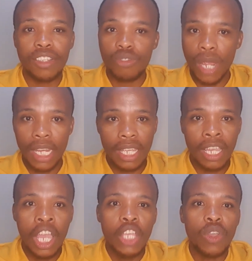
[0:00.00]

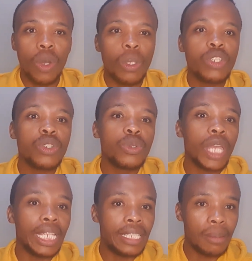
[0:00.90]
training, you're going to do
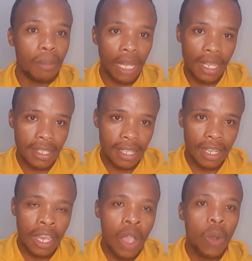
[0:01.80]
a demo lesson
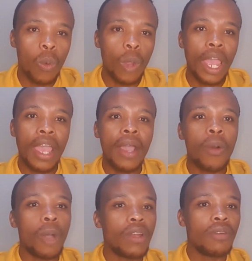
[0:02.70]
where
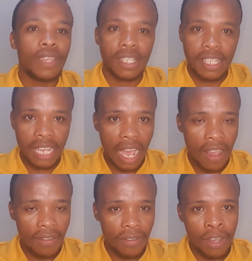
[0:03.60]
one of the
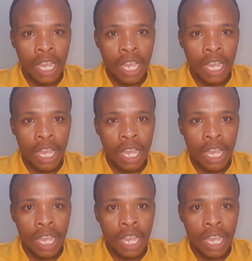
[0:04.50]
staff,